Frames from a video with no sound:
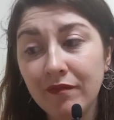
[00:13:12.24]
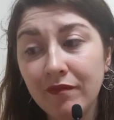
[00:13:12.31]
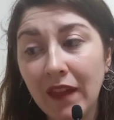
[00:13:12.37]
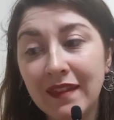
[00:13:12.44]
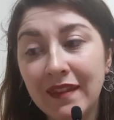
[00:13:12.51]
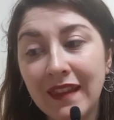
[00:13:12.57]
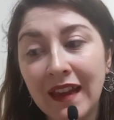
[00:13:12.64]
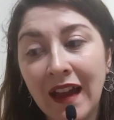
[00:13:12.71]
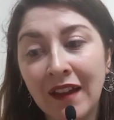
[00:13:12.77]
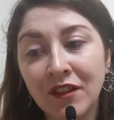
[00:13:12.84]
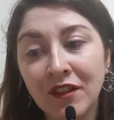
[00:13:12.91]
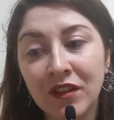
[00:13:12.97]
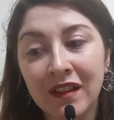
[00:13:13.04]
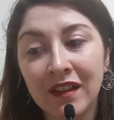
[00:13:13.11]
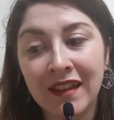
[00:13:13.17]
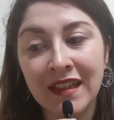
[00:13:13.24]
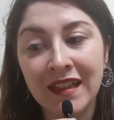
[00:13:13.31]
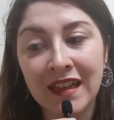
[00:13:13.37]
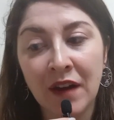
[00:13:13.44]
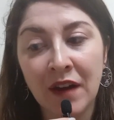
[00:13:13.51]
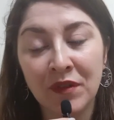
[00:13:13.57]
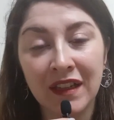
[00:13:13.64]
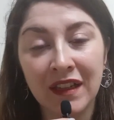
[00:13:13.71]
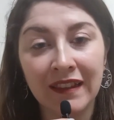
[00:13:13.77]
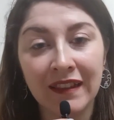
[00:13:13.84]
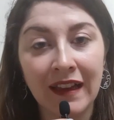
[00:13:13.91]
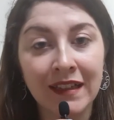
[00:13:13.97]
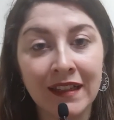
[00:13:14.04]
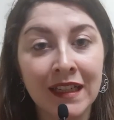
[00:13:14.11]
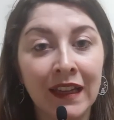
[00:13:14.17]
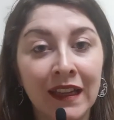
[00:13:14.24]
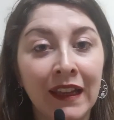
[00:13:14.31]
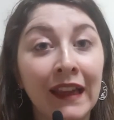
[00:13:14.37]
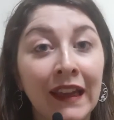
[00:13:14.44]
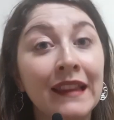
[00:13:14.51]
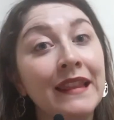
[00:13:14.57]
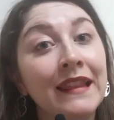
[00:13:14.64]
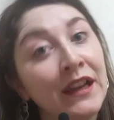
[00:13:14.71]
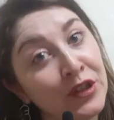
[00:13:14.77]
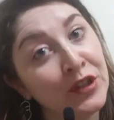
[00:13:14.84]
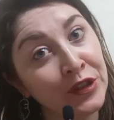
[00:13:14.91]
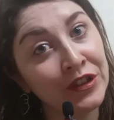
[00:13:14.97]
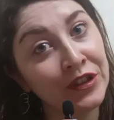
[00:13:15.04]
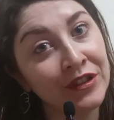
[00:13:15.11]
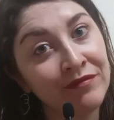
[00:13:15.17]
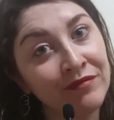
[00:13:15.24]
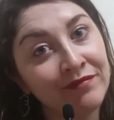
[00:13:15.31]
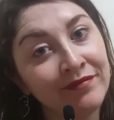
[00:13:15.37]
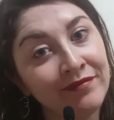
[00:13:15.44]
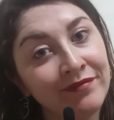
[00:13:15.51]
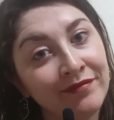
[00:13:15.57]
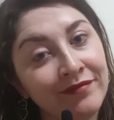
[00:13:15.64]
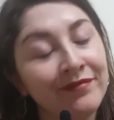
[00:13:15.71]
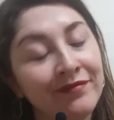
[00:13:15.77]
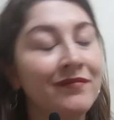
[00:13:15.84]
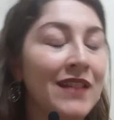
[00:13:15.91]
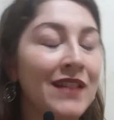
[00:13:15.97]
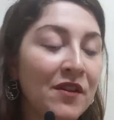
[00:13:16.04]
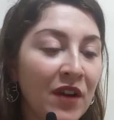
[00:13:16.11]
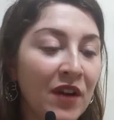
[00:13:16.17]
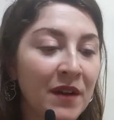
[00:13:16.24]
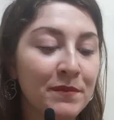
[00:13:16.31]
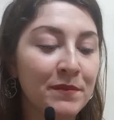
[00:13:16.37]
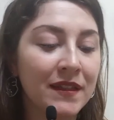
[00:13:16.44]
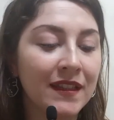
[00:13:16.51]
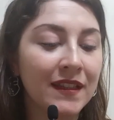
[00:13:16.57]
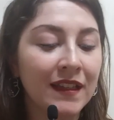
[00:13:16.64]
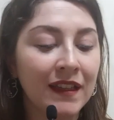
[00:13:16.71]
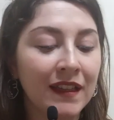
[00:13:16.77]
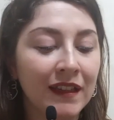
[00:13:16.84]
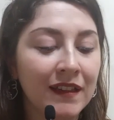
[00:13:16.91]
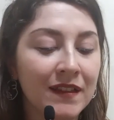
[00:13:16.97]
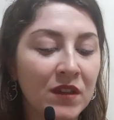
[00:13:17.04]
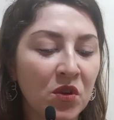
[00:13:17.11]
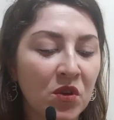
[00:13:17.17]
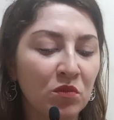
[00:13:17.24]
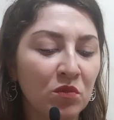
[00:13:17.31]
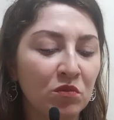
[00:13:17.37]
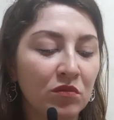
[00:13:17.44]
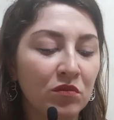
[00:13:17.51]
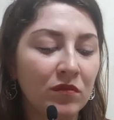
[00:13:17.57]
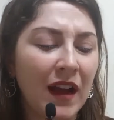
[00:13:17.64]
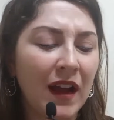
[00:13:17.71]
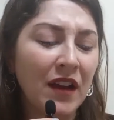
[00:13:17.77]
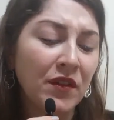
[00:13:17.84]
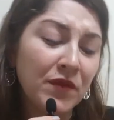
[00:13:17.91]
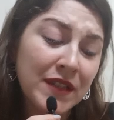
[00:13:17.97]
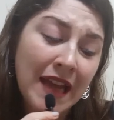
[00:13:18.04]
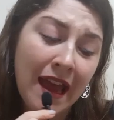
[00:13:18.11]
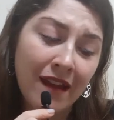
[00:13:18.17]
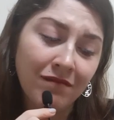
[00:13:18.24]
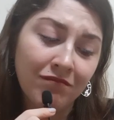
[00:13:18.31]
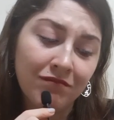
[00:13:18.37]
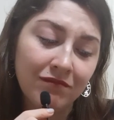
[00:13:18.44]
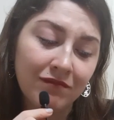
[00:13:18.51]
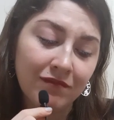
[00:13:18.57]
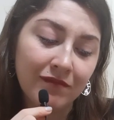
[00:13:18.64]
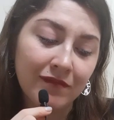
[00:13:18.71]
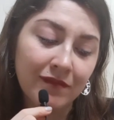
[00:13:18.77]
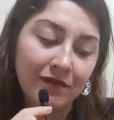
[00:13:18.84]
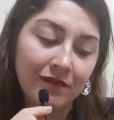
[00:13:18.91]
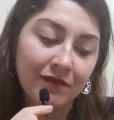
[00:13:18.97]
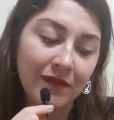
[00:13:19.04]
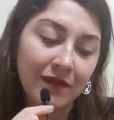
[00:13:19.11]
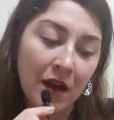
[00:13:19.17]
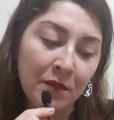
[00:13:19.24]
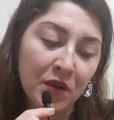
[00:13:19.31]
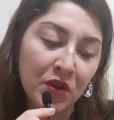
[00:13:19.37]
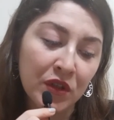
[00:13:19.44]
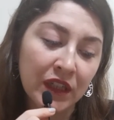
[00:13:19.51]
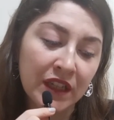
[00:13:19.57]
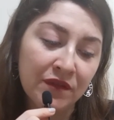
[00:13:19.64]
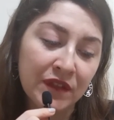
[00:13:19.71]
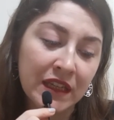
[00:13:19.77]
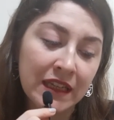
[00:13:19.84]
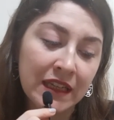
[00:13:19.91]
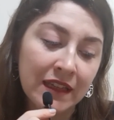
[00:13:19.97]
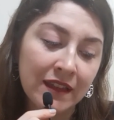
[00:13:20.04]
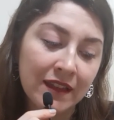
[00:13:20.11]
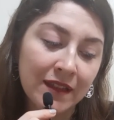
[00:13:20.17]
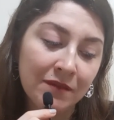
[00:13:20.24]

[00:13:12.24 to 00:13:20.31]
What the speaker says: They handled it. They did everything that they could. That rhymes. So out of 10, I'm going to give these